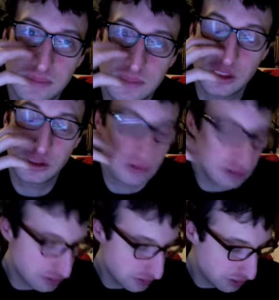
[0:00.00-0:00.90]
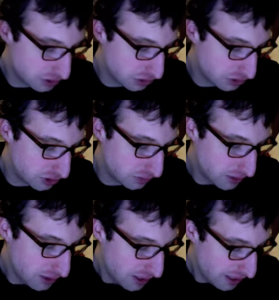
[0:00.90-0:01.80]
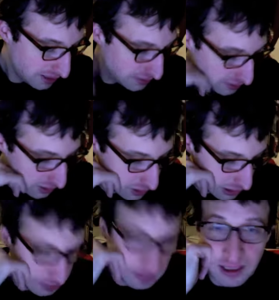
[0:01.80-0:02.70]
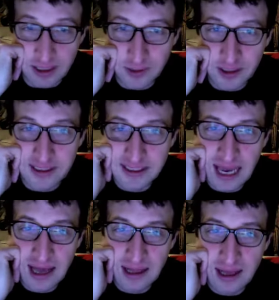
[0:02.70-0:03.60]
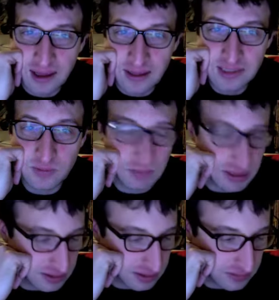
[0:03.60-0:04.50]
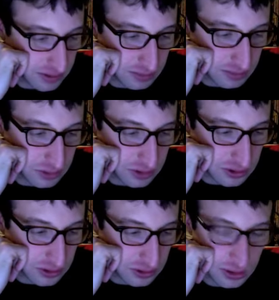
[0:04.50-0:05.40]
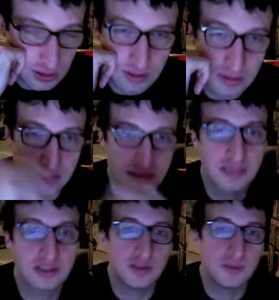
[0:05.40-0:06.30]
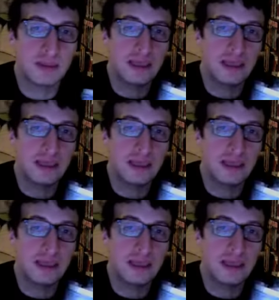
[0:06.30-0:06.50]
it shows I guess he's not Superman anymore. He's Kal-El. That's what makes this fucking book so good. He's not Superman.